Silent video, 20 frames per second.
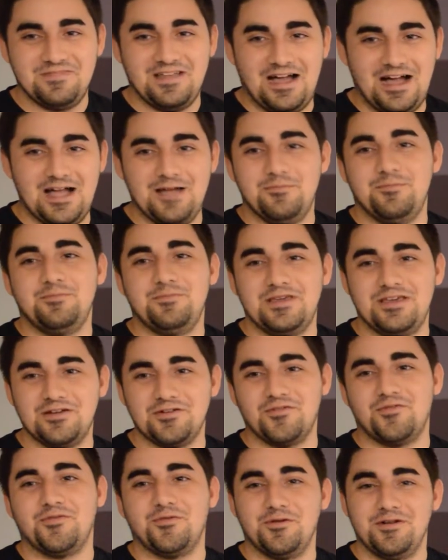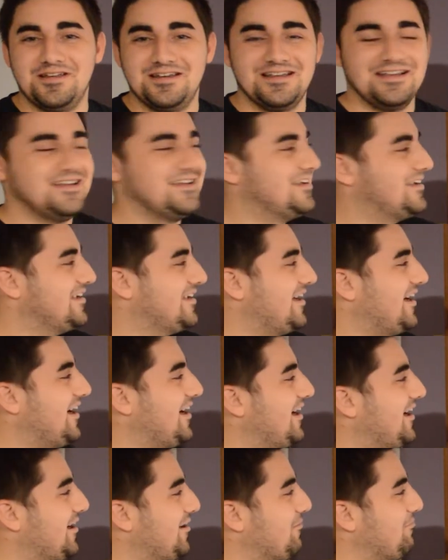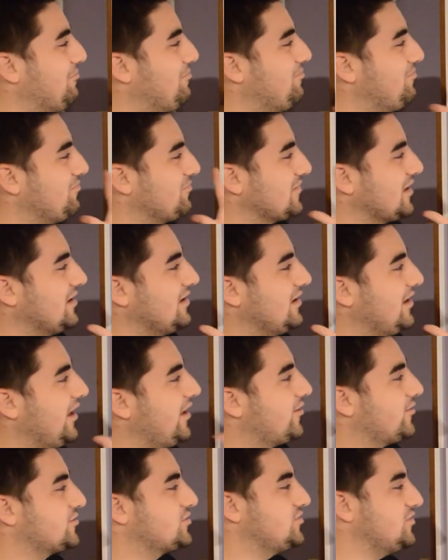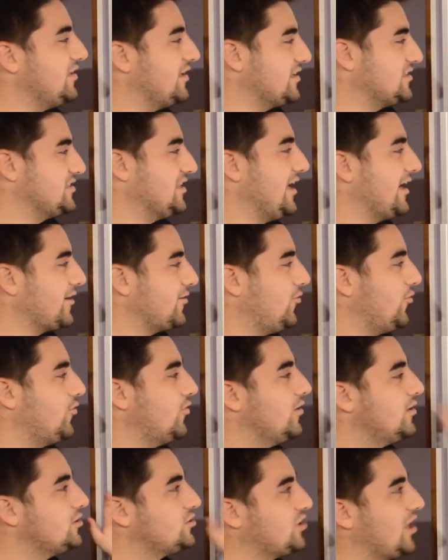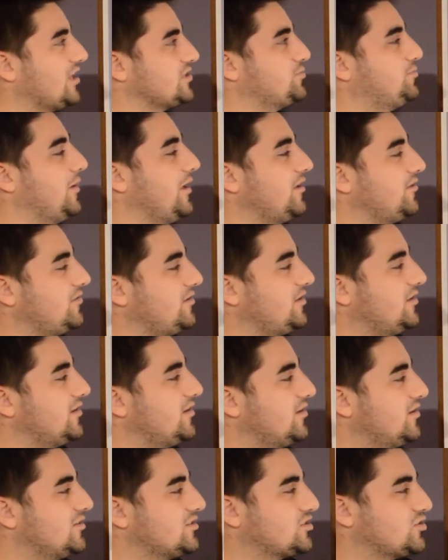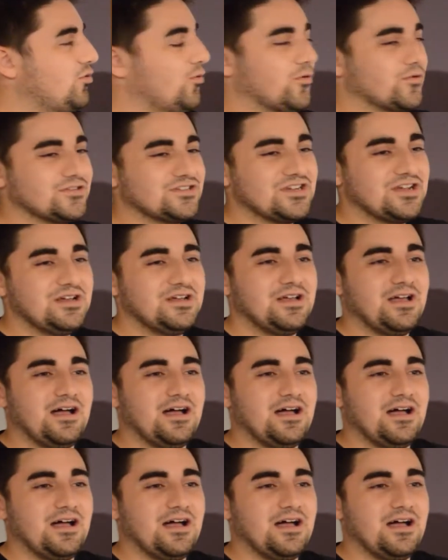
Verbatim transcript: I'm here for it. Anders Lee gets that goal. Josh Bailey scores.